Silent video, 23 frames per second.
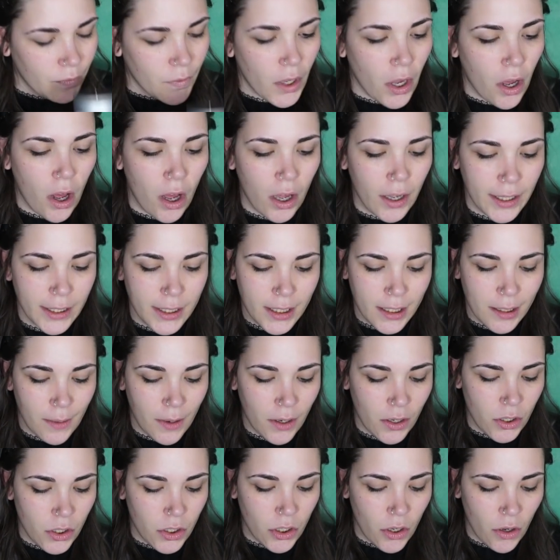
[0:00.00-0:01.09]
Oh, it
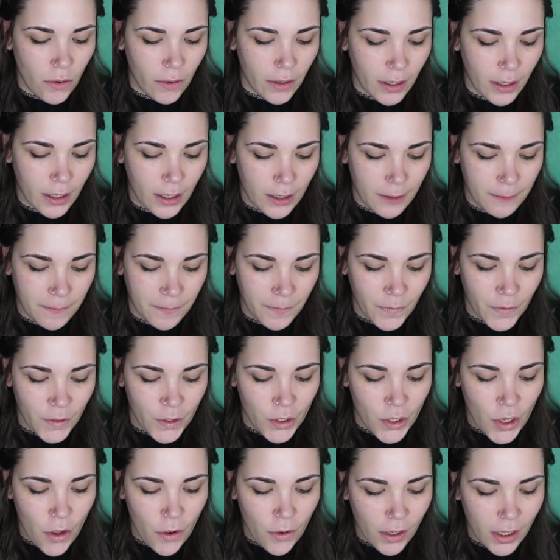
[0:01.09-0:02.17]
smells so good.
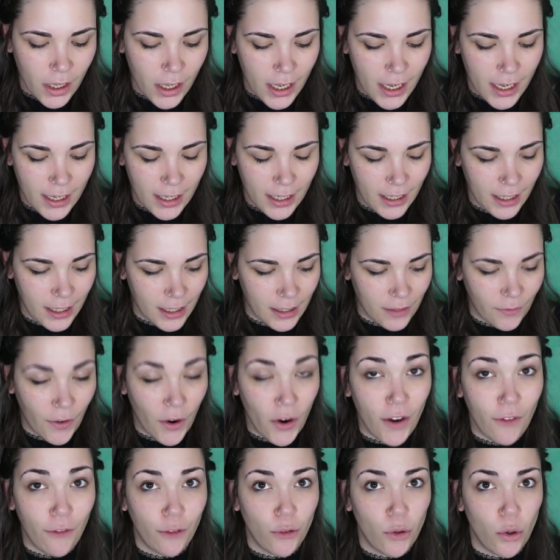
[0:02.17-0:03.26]
So good.
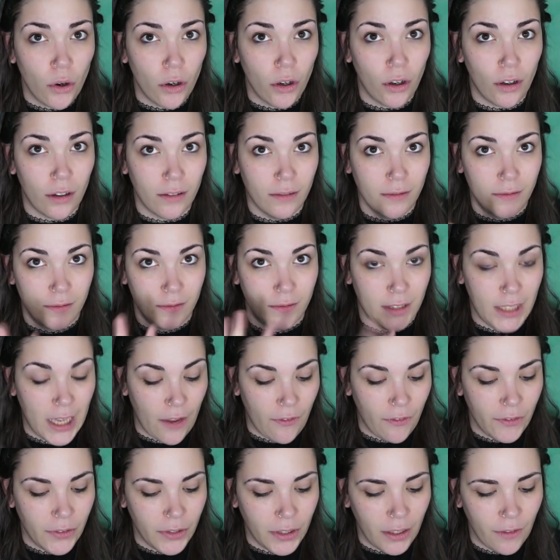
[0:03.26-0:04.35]
Very floral.
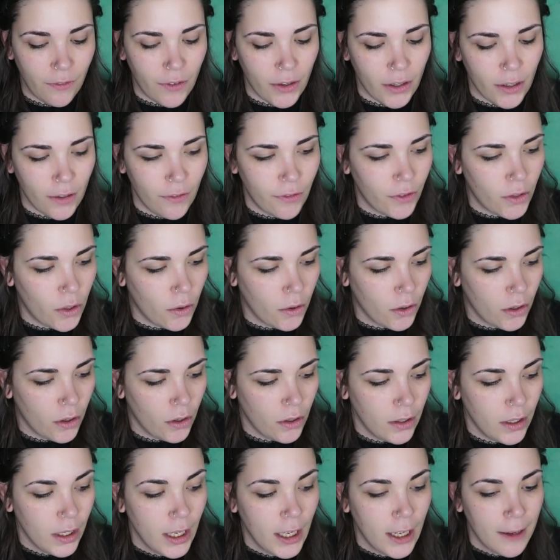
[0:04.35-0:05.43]
Definitely very
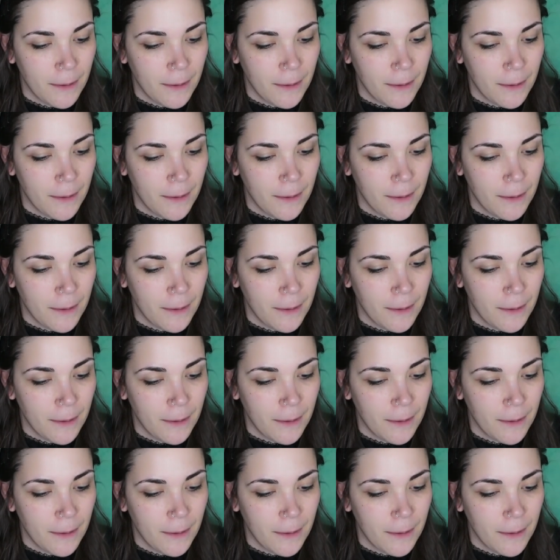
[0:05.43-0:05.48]
floral.